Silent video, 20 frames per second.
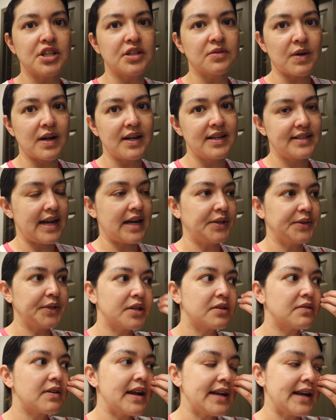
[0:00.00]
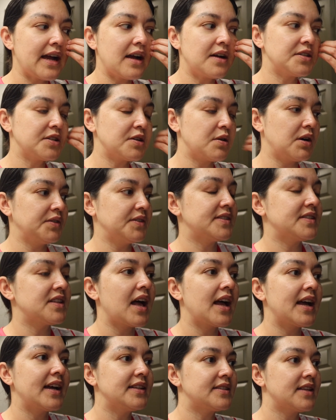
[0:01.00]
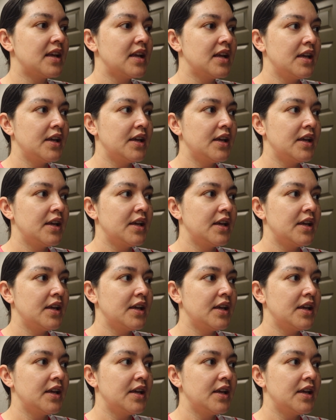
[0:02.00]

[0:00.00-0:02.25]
and run down there right now to go on the slides,